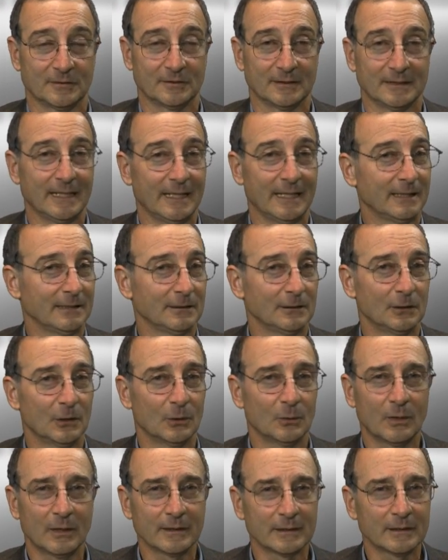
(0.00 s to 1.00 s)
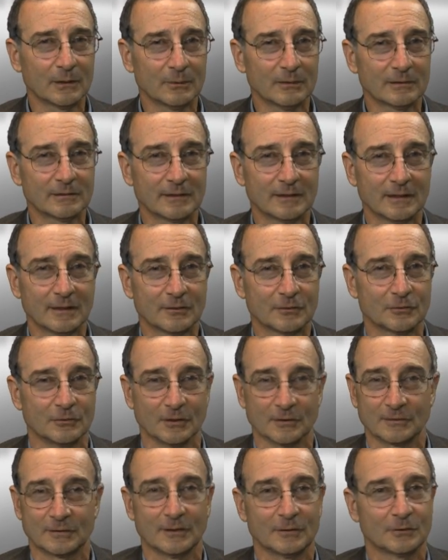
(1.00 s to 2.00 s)
Again, you don't want to go into this
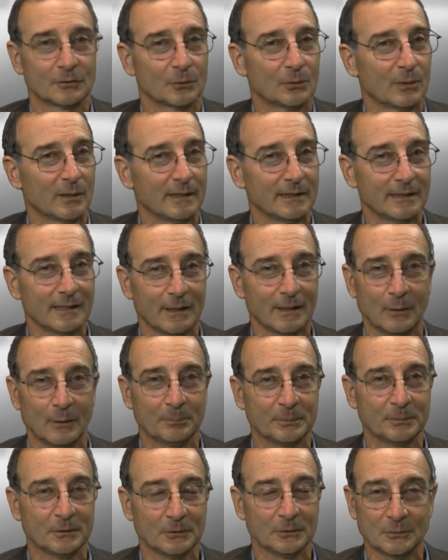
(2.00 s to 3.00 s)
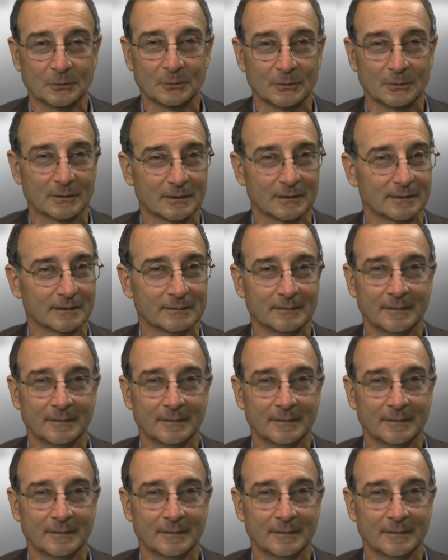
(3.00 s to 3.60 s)
just as a way to help you